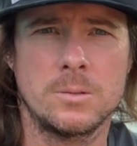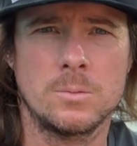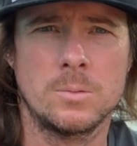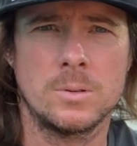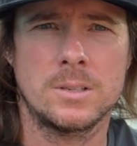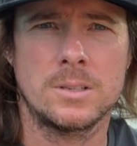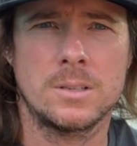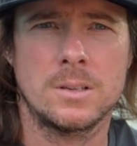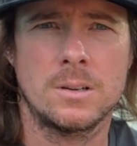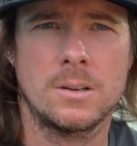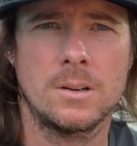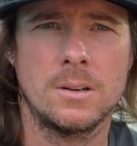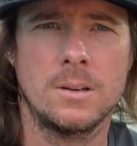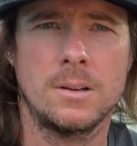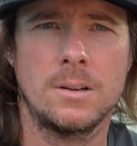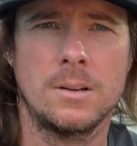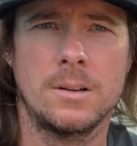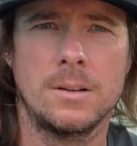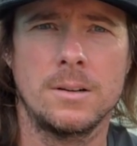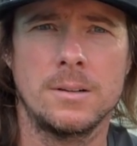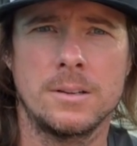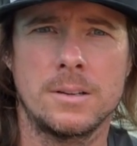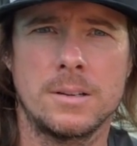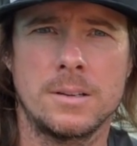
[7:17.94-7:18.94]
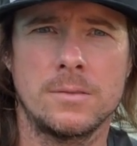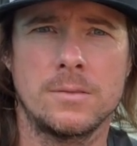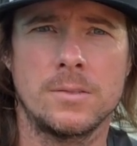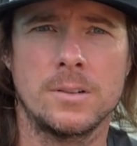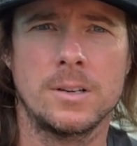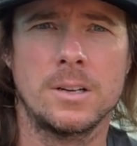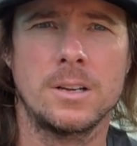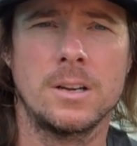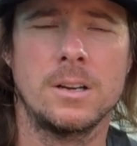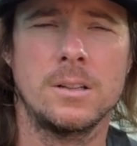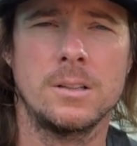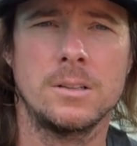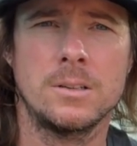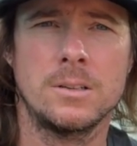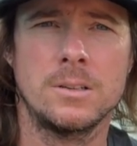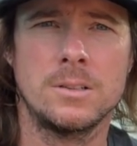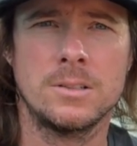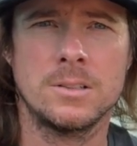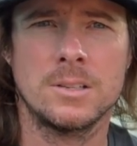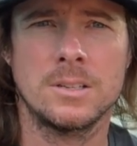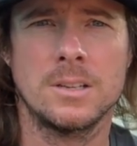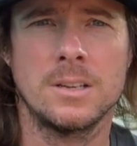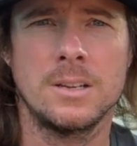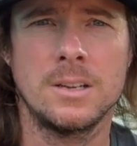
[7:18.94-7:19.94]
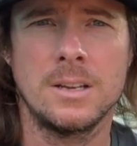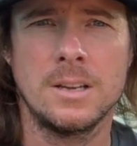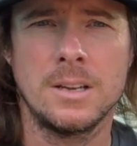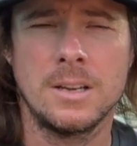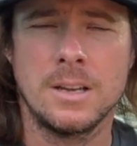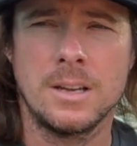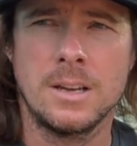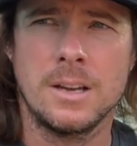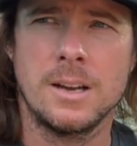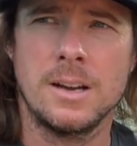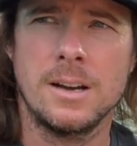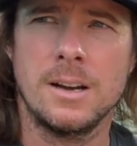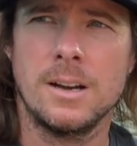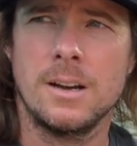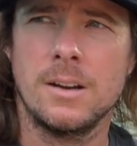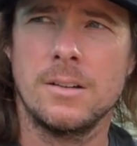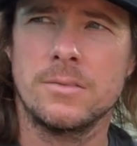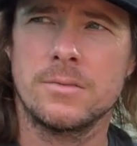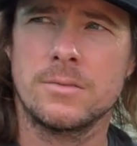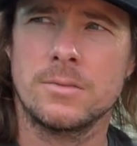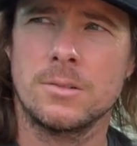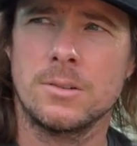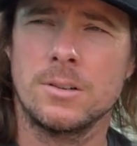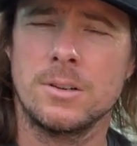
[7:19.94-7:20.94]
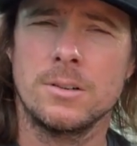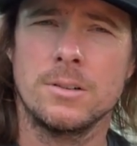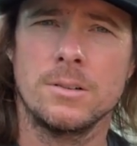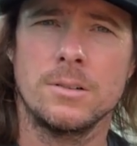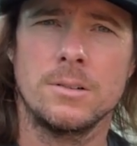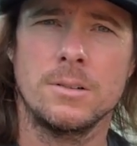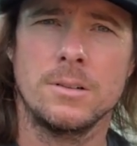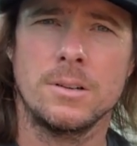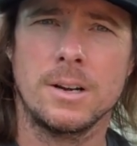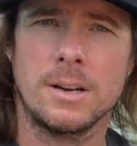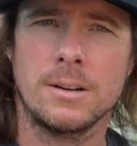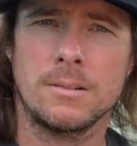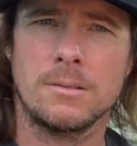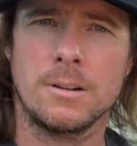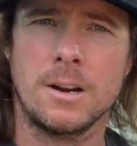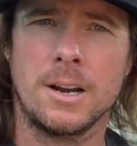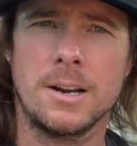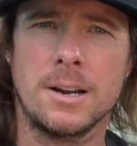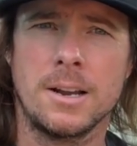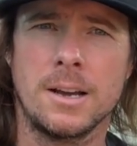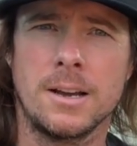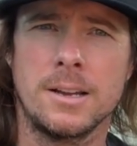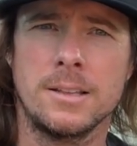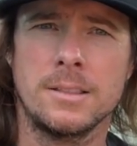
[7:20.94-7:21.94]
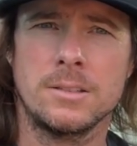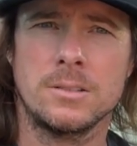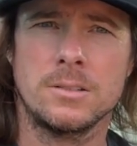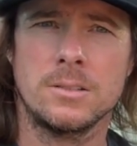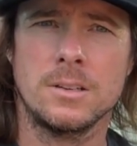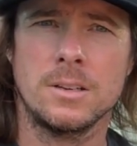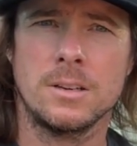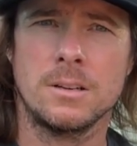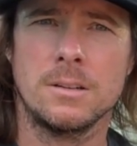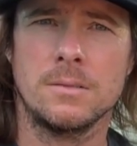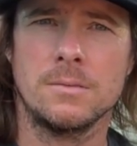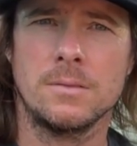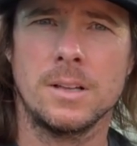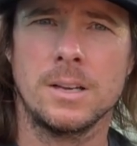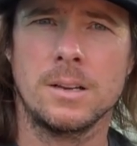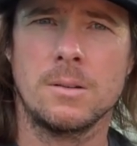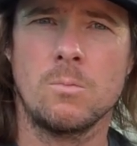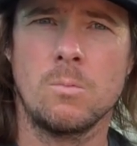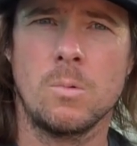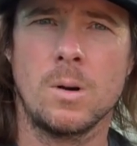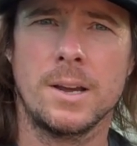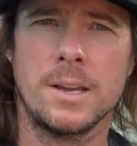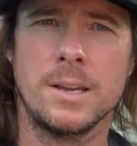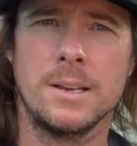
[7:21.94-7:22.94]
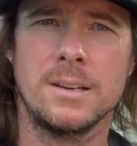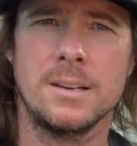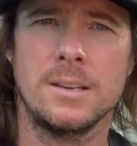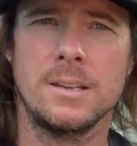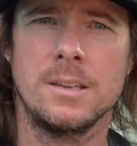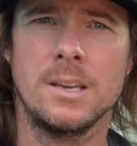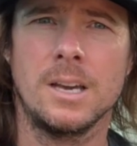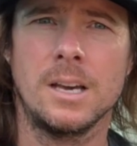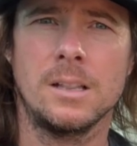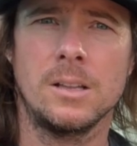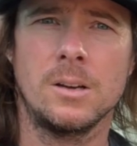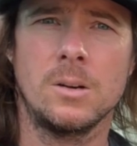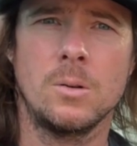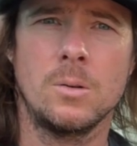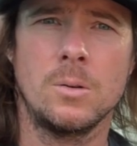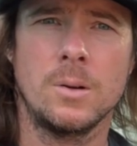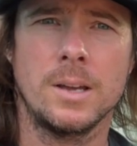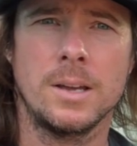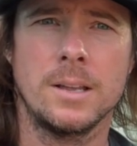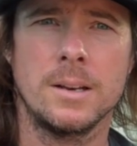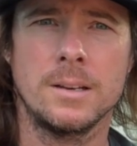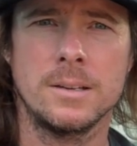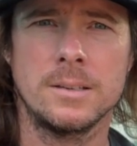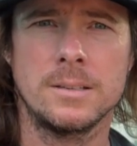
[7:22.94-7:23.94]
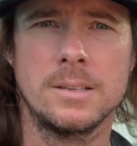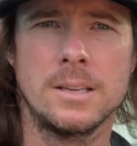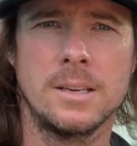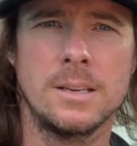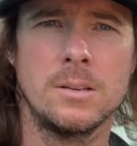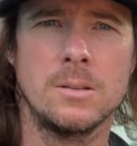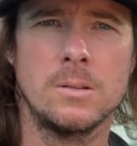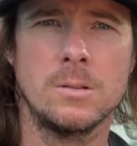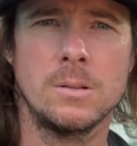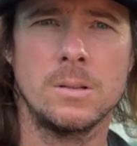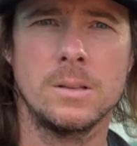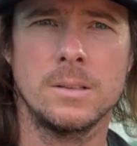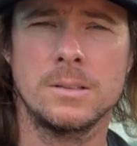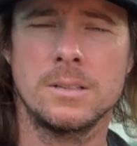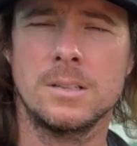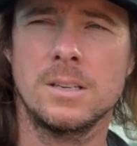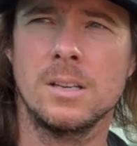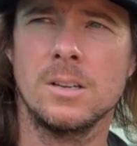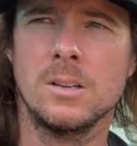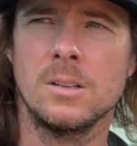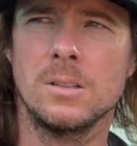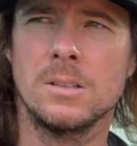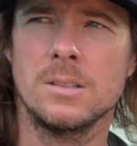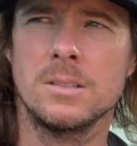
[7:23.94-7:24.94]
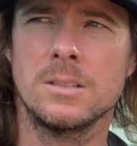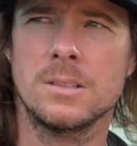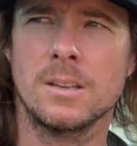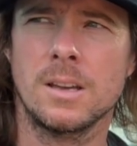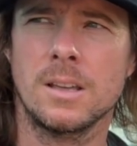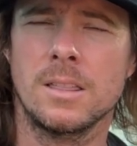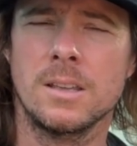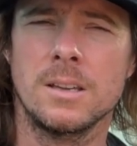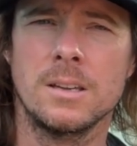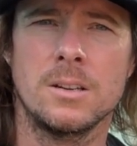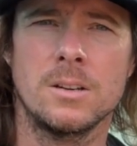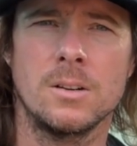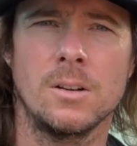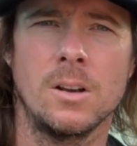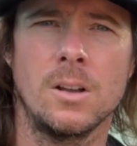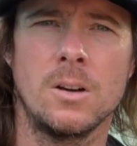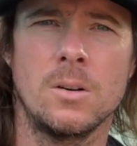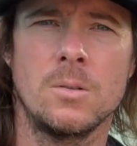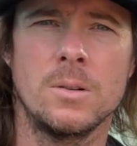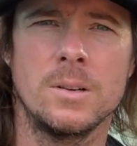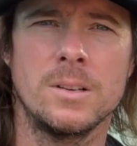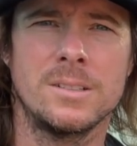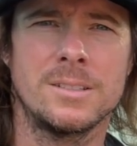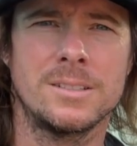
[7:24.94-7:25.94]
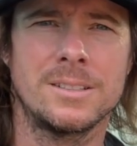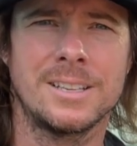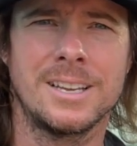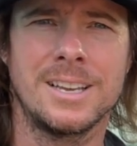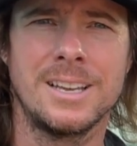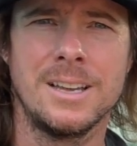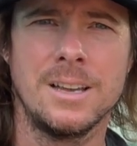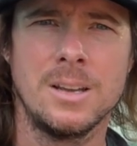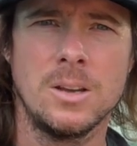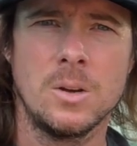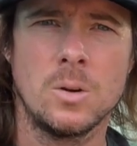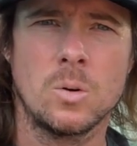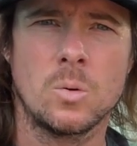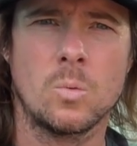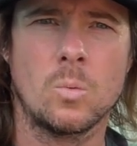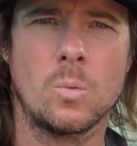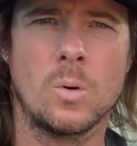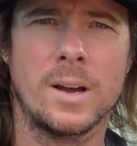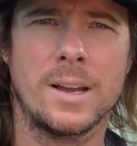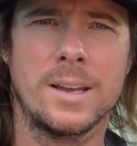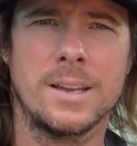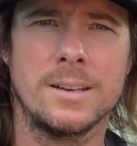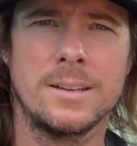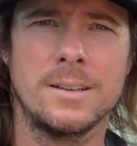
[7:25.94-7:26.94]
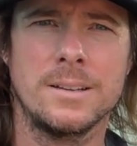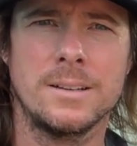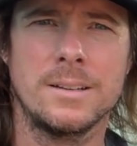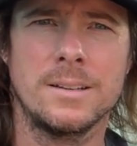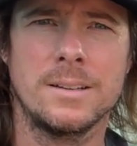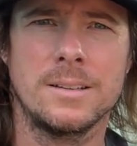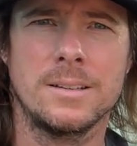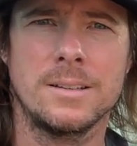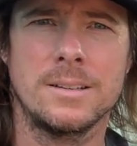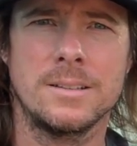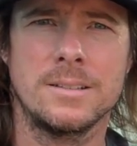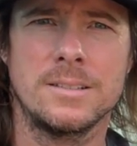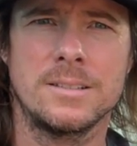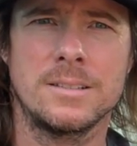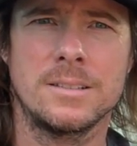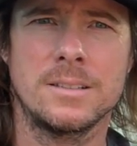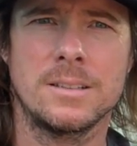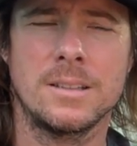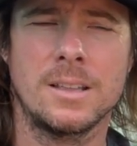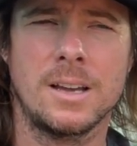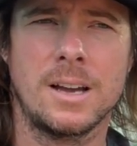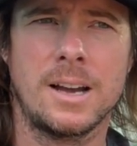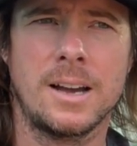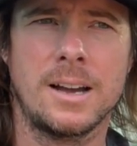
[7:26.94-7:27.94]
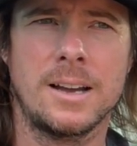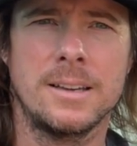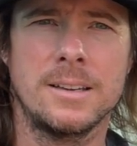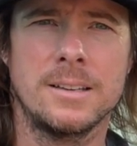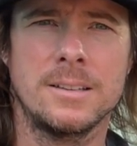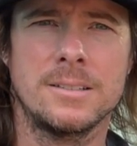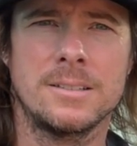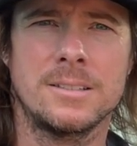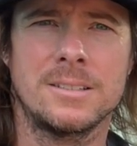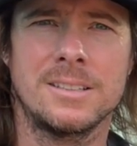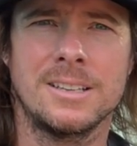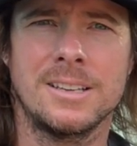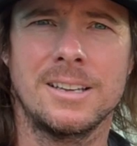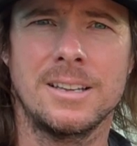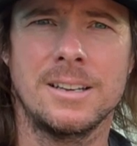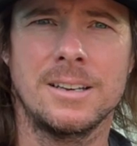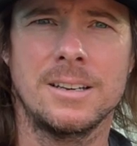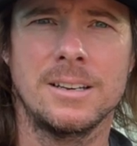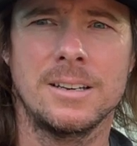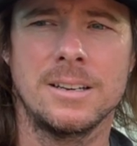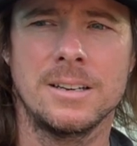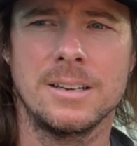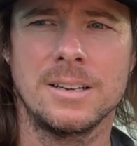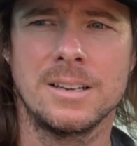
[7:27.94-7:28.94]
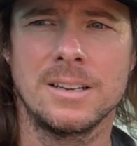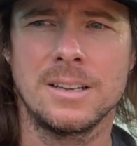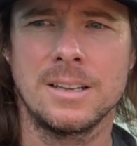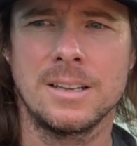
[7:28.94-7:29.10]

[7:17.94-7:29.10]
which are different colors for your ride height. So you have like white, yellow, and teal. Teal is, I think, your lowest. White is the highest, and